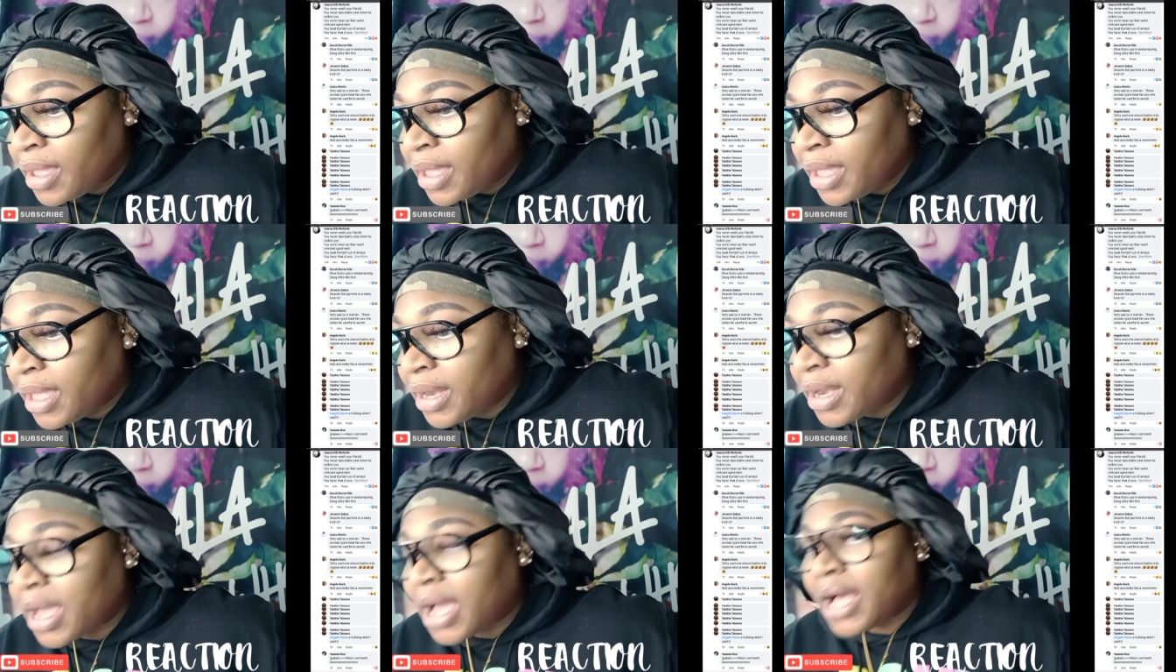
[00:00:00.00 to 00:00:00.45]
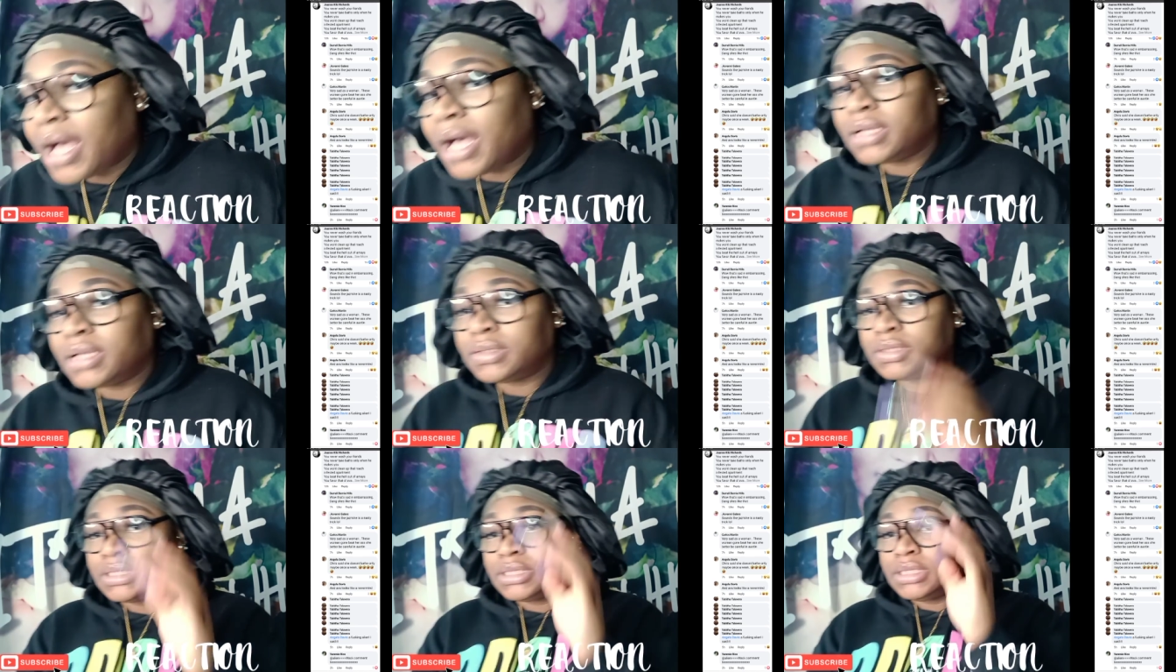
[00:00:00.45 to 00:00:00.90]
in
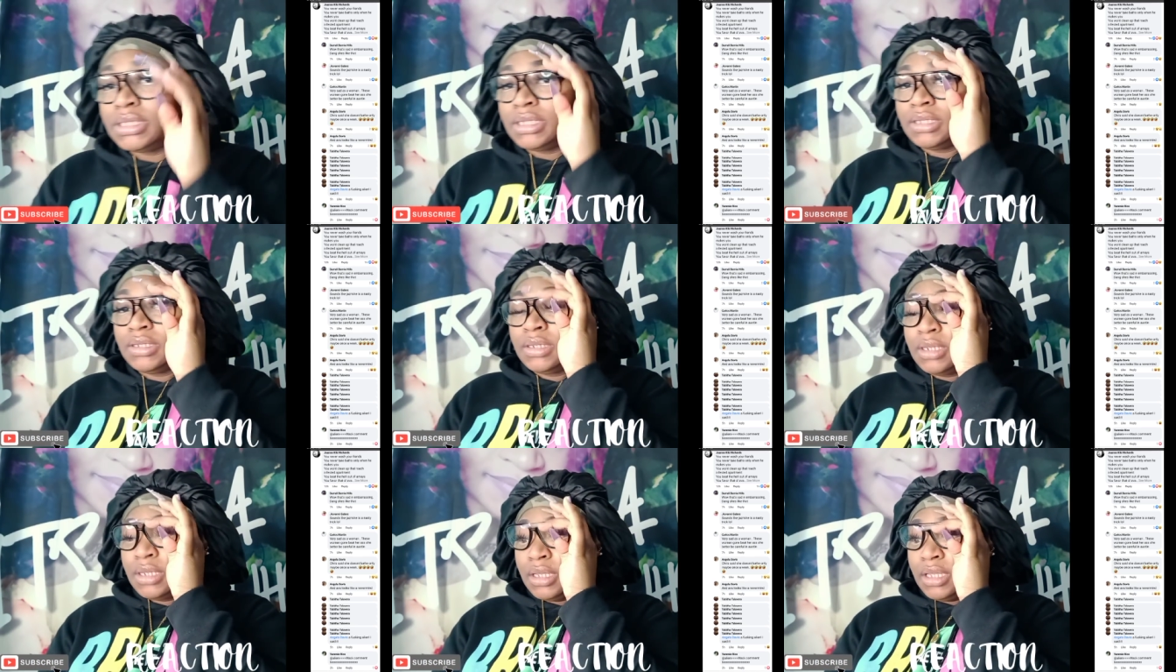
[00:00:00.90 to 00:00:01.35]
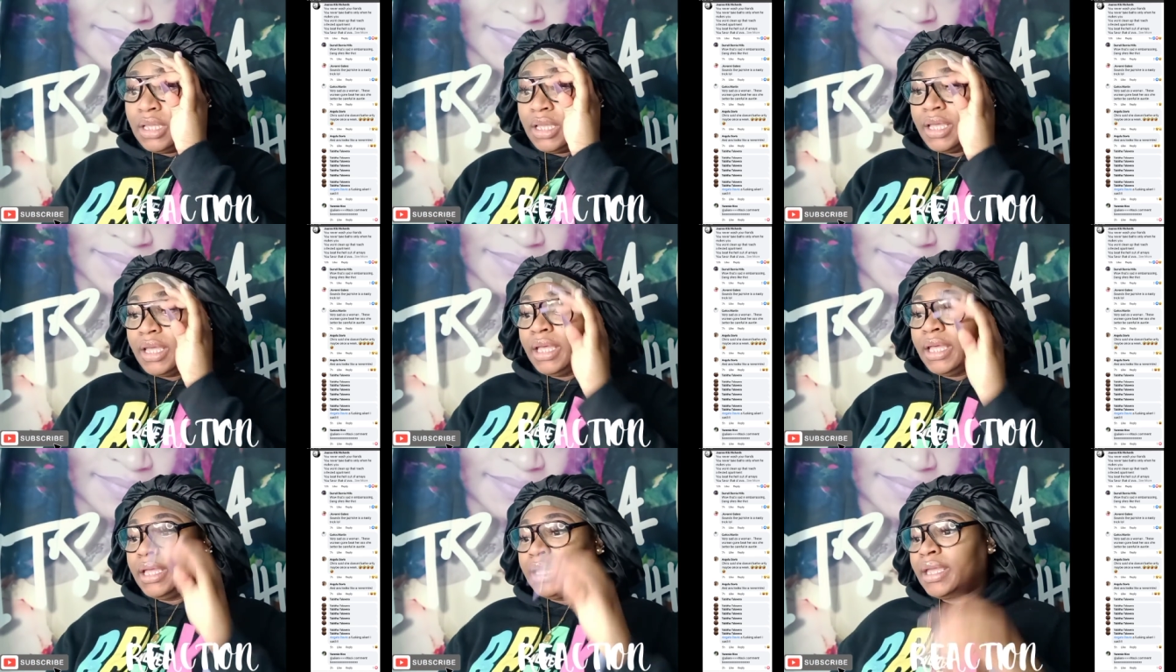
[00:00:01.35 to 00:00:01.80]
Austin.
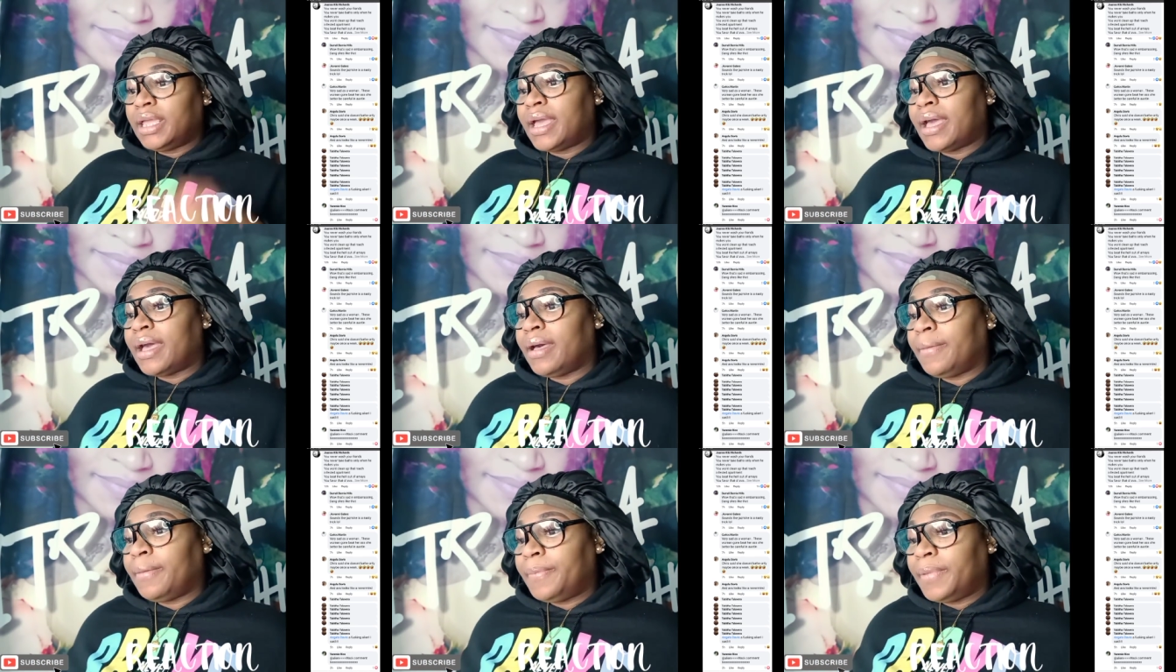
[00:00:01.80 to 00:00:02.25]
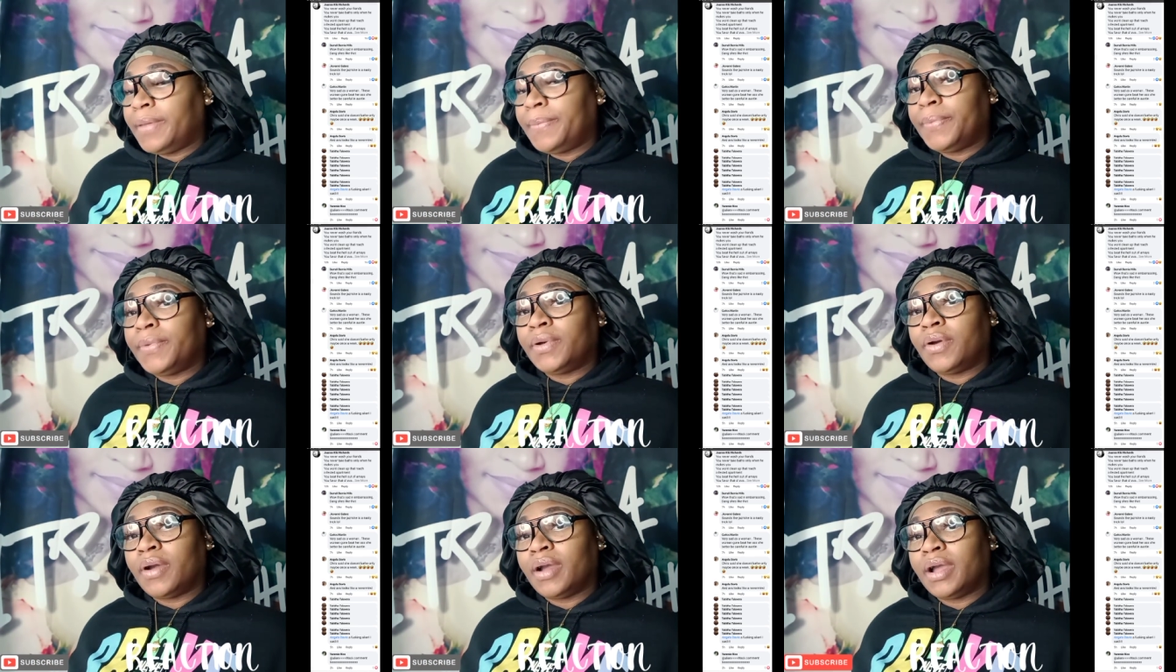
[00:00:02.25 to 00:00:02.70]
Yeah, y'all.
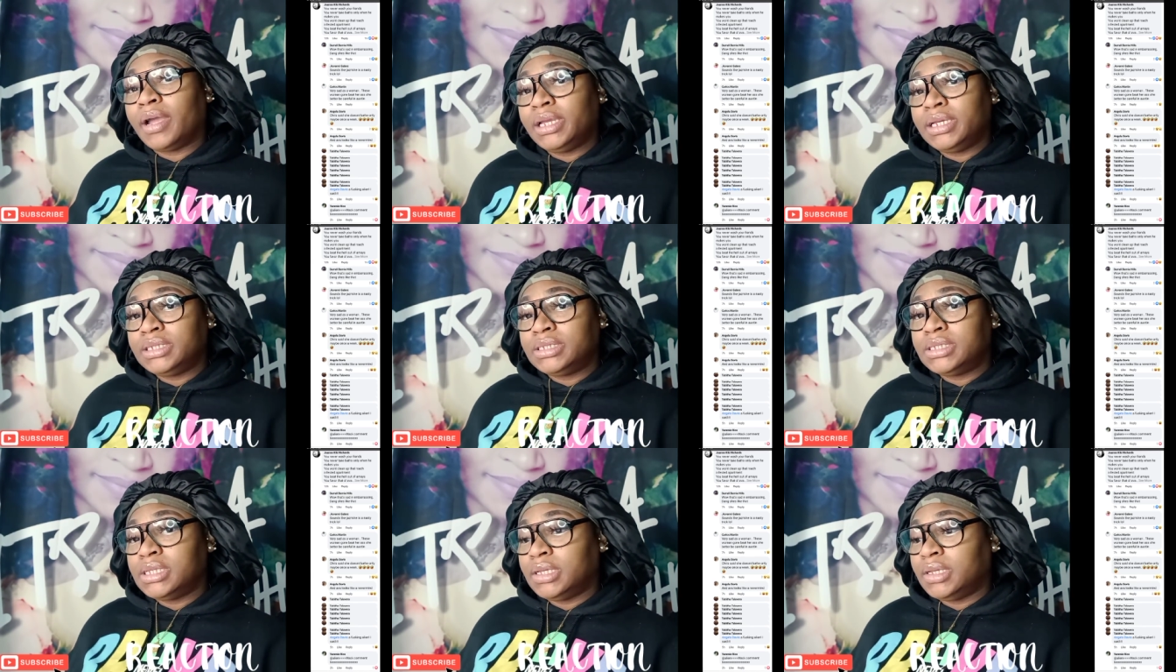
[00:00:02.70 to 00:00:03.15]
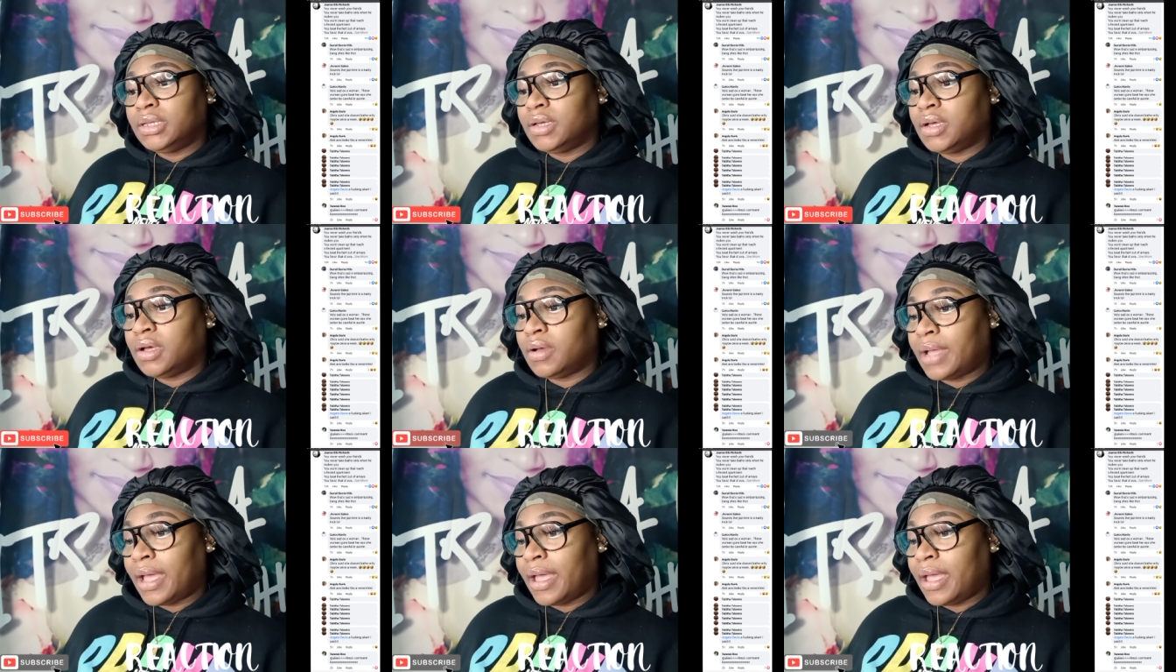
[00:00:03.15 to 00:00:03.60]
People crazy,
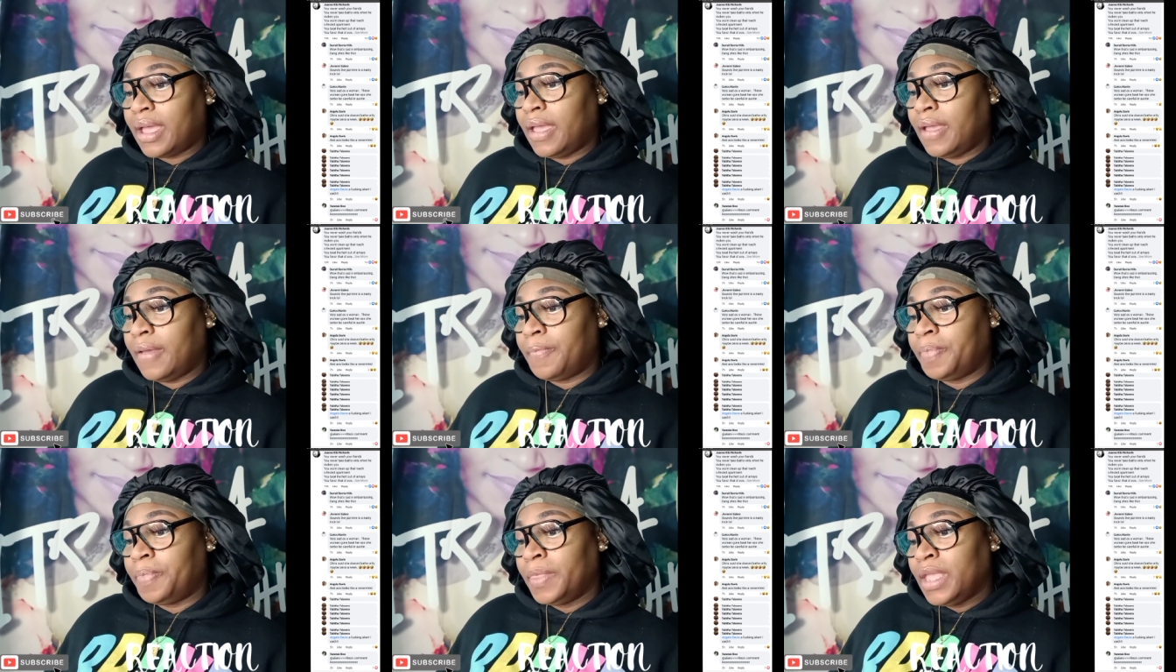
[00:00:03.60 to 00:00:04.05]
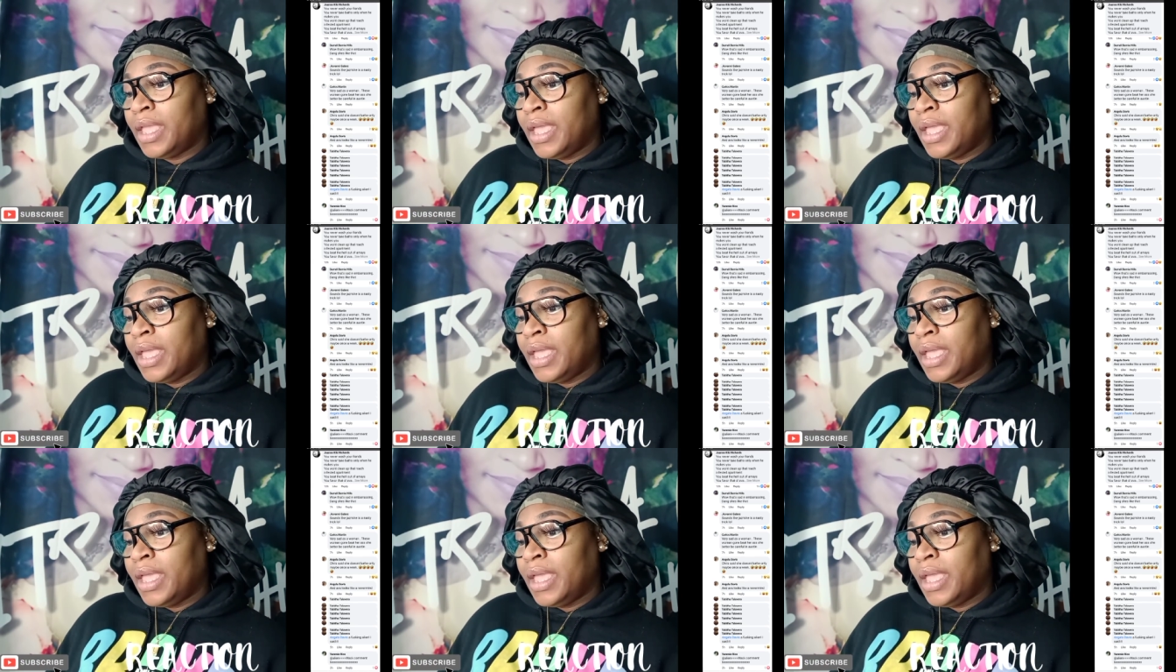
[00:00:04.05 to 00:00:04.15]
okay?